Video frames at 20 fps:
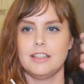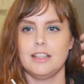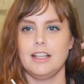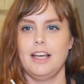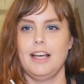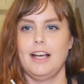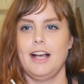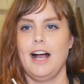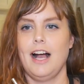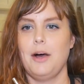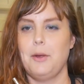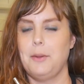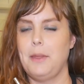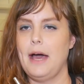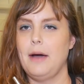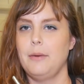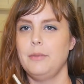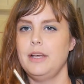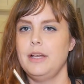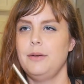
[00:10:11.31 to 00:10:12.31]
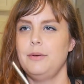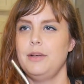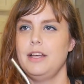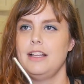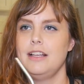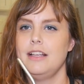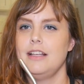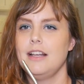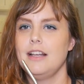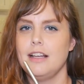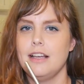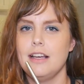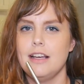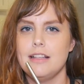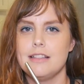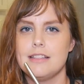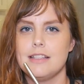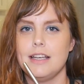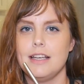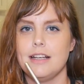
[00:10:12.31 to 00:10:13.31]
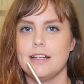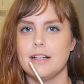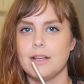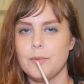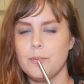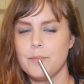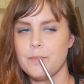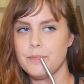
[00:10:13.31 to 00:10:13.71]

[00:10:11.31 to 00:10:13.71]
like how that, it's like,